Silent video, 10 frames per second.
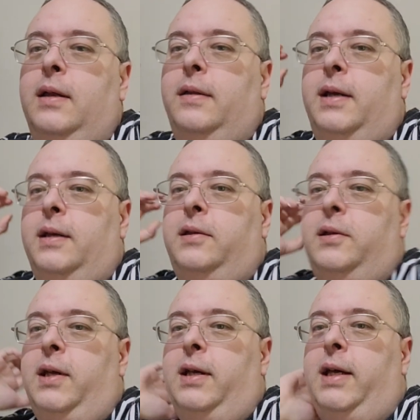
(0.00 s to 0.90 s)
this
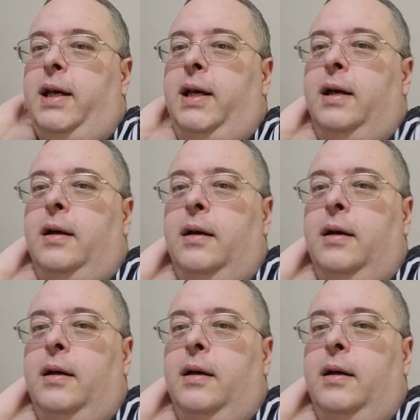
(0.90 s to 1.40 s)
city.